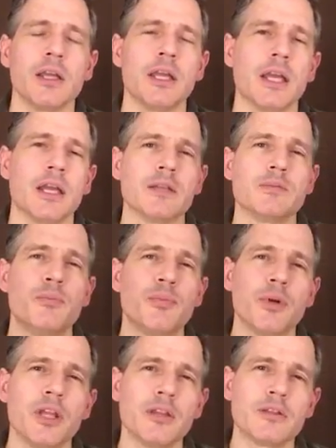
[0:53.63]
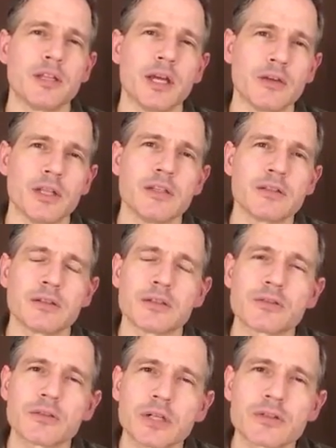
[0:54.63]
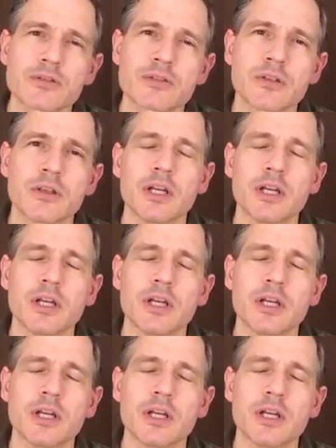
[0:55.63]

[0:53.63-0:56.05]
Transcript: and breathe down into the structures of the